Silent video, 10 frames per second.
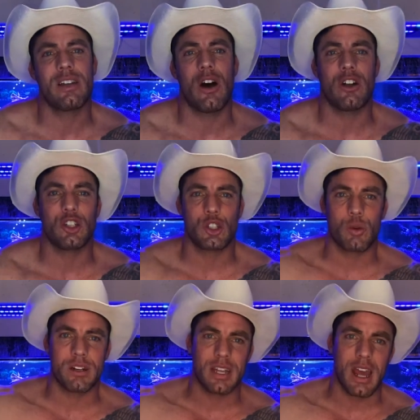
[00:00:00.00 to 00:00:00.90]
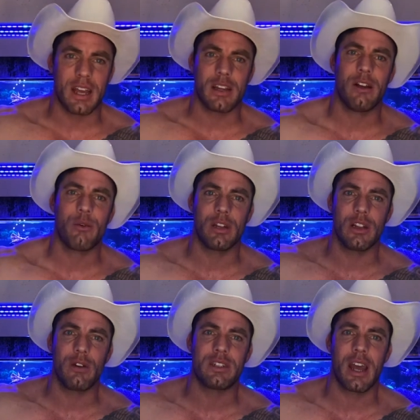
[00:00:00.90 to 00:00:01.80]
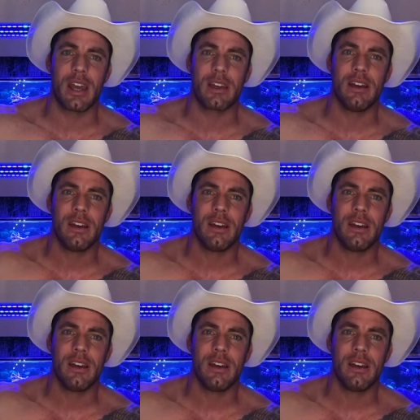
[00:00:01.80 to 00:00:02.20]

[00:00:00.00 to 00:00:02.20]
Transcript: on a short tank, really low tank,